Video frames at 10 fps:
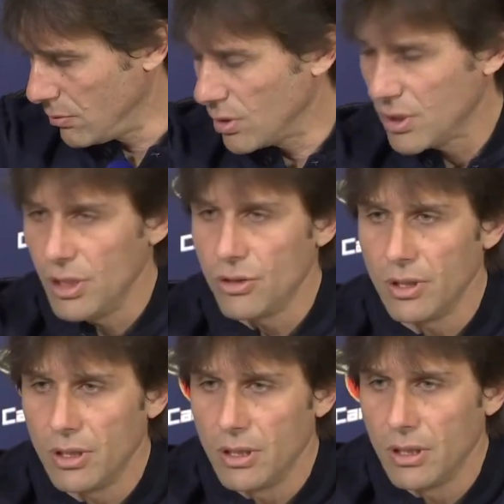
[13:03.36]
was
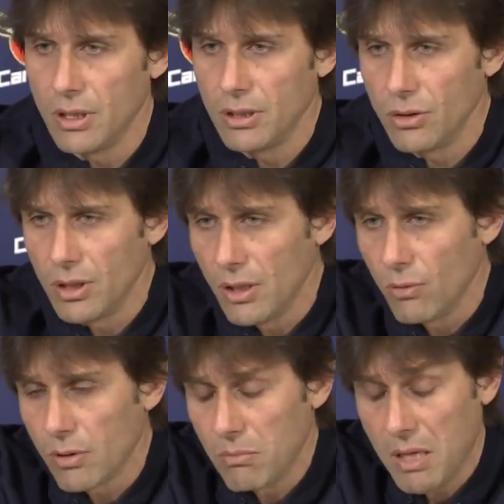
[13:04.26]
injured during the
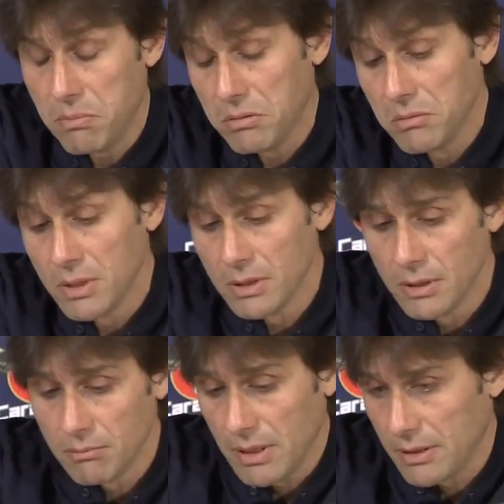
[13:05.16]
warm-up.
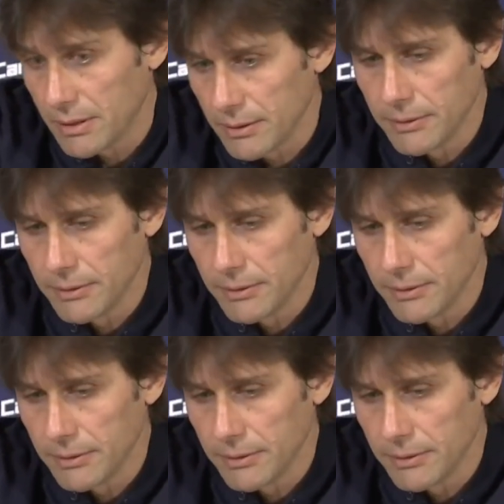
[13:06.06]
But